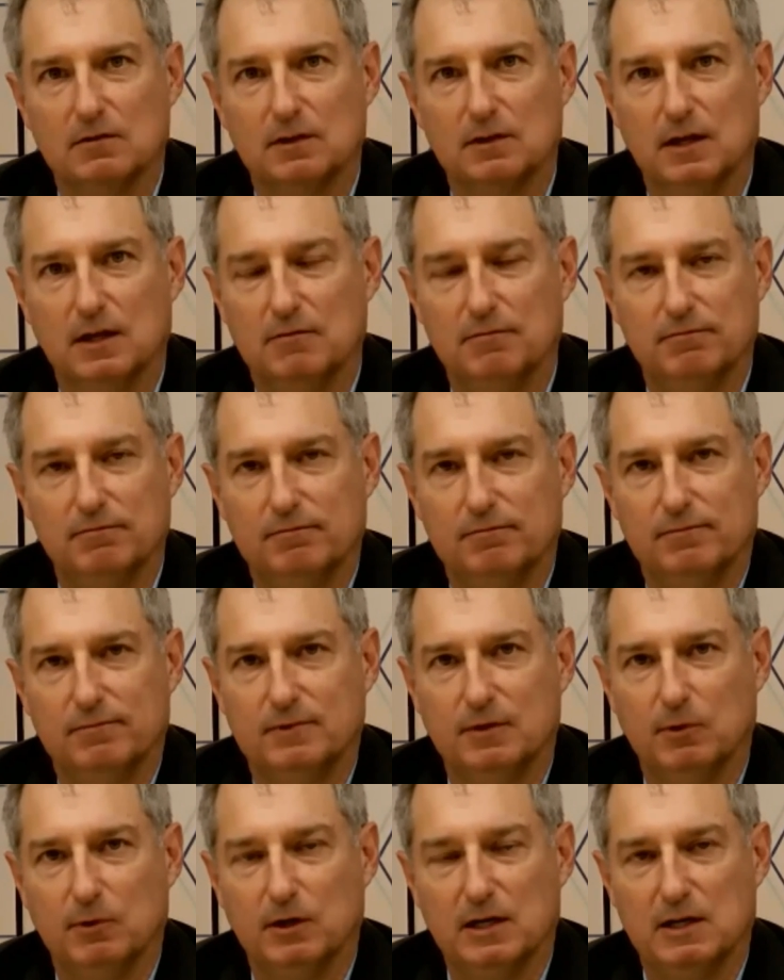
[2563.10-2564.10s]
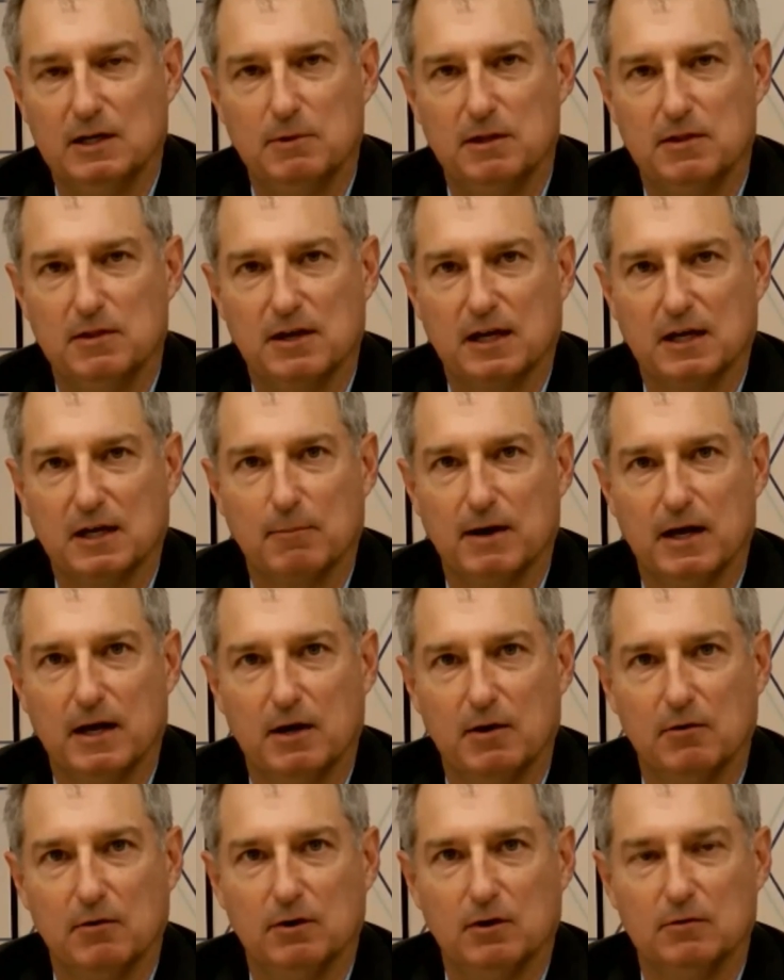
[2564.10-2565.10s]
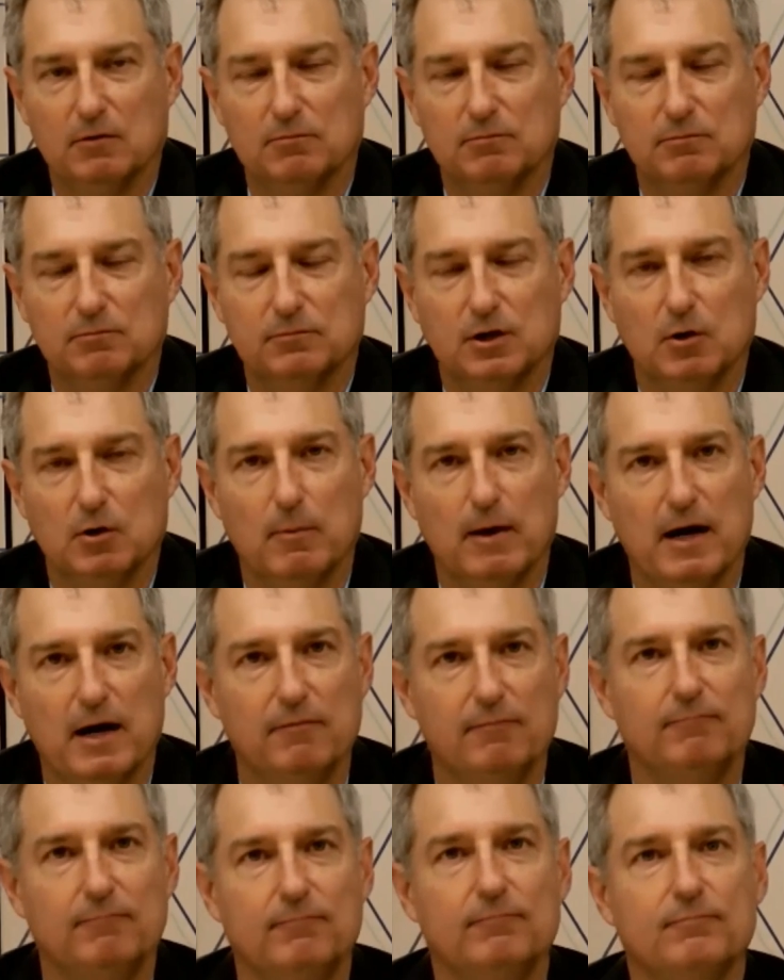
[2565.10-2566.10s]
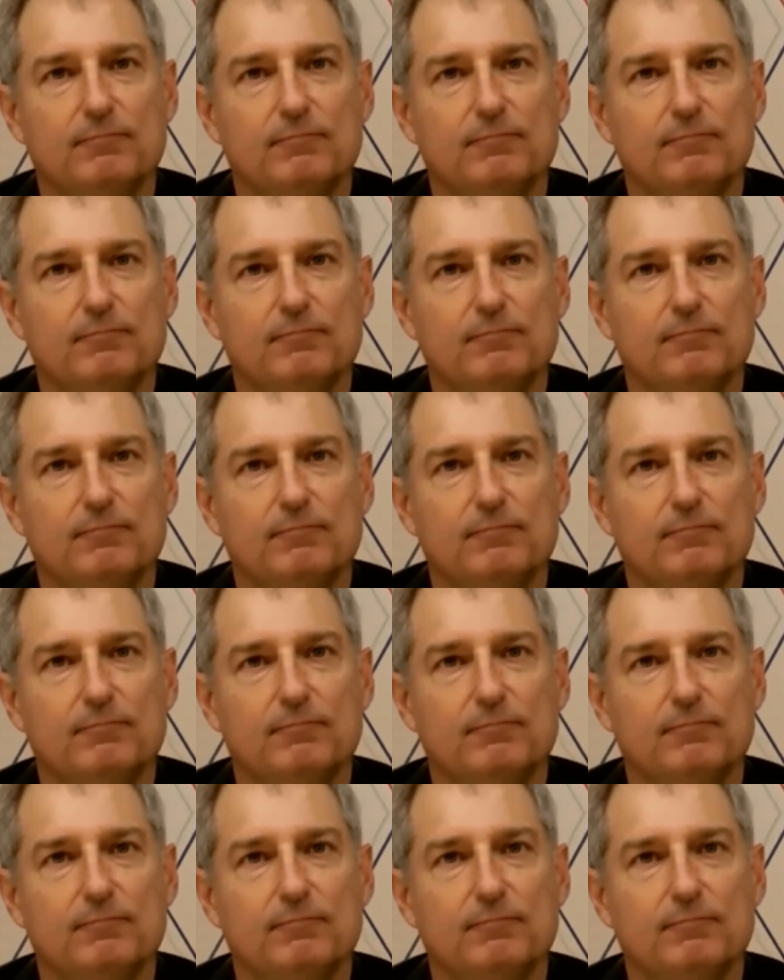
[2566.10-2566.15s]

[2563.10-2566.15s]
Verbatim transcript: that that we need to be thinking about or, or know about?